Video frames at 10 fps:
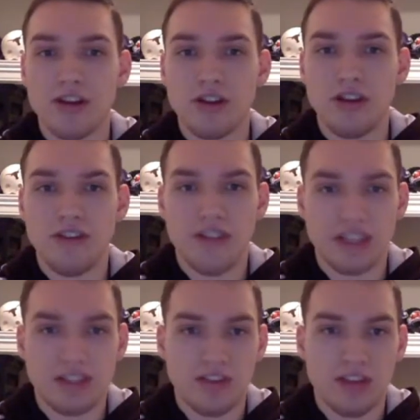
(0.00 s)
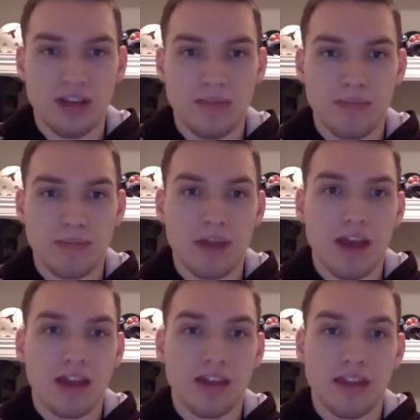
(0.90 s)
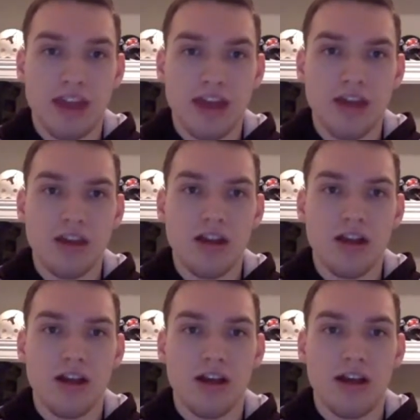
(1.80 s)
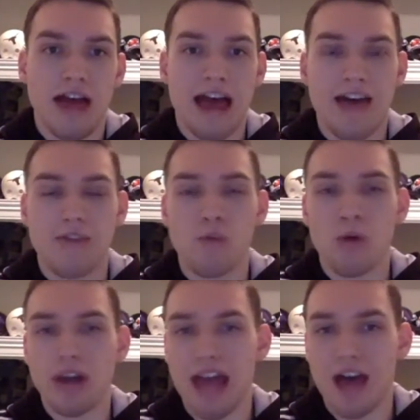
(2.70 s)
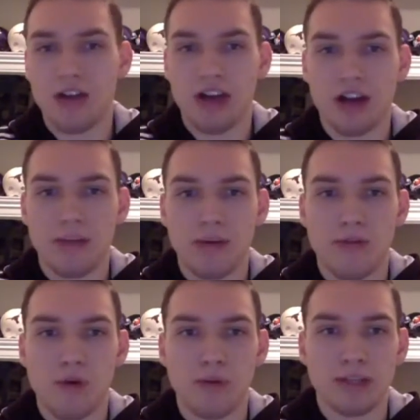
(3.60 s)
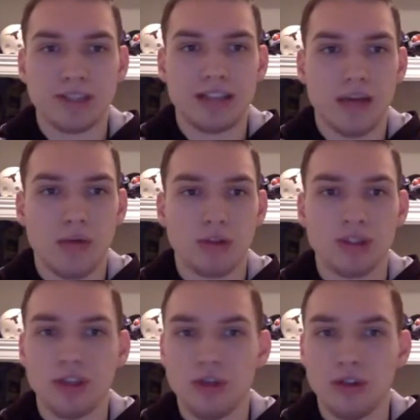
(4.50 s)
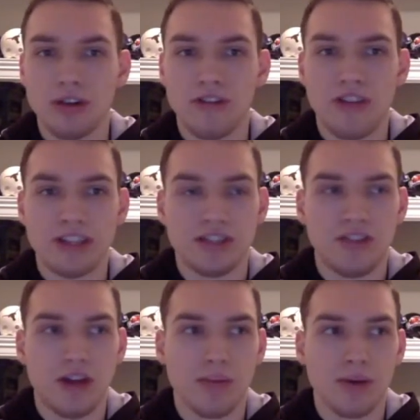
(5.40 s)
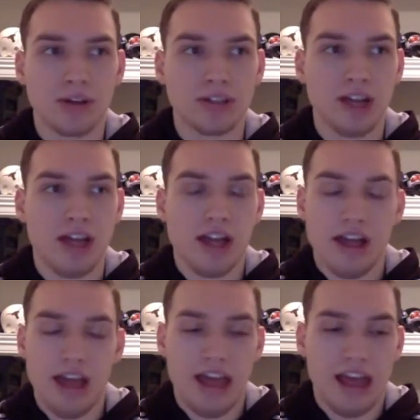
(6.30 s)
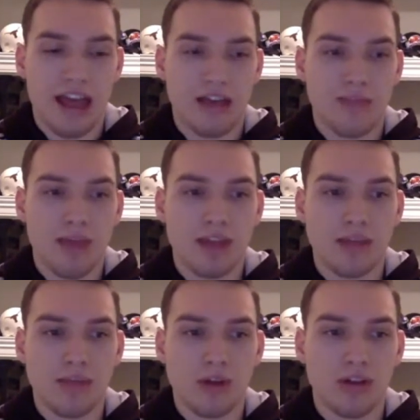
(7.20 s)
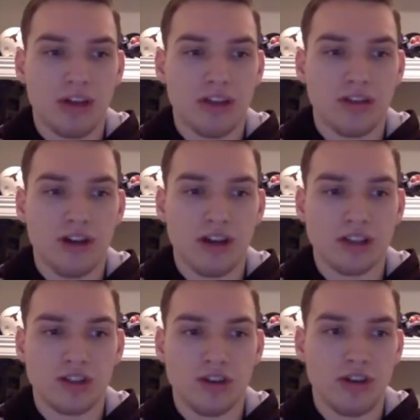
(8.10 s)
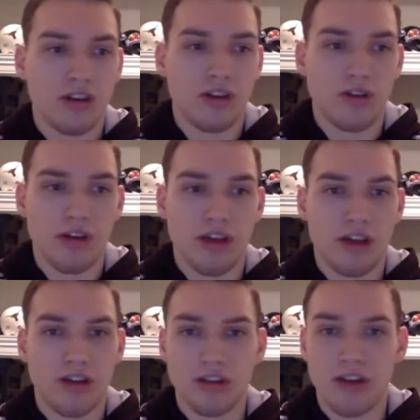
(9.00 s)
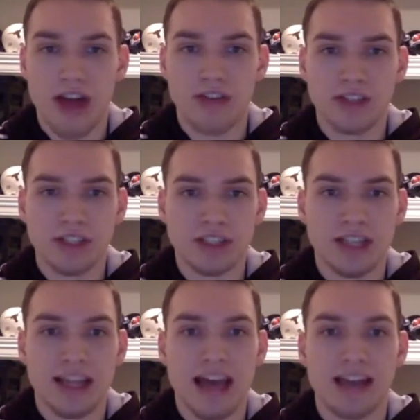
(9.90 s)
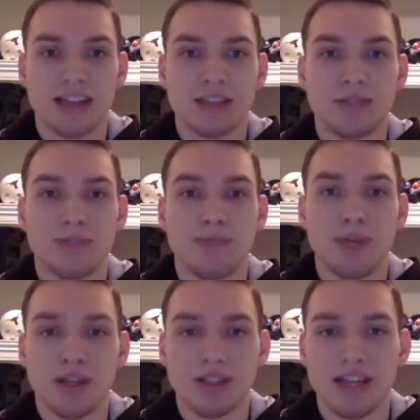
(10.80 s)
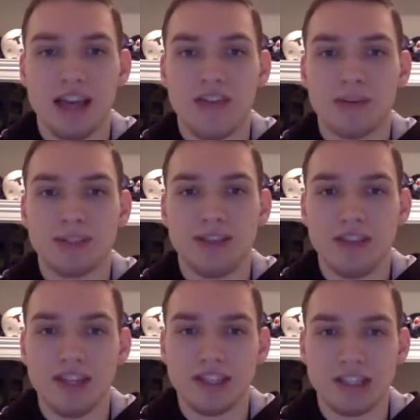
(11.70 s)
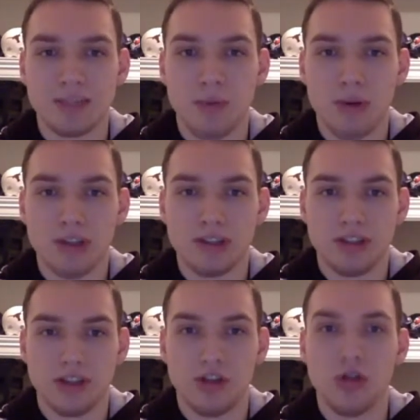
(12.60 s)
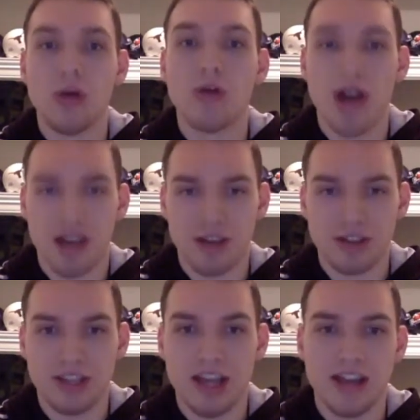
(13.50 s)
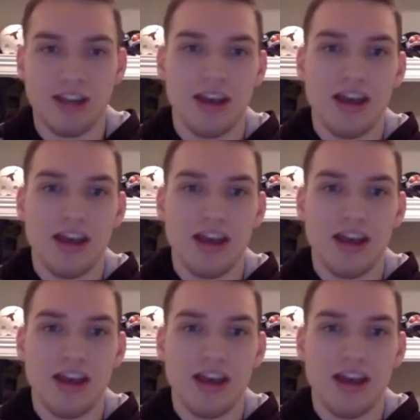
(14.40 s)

good defensive team. They have one outlier performance that will skew their defensive numbers and make them look like they're not as good in their averages, and that is because they gave up 76 points to Ohio State.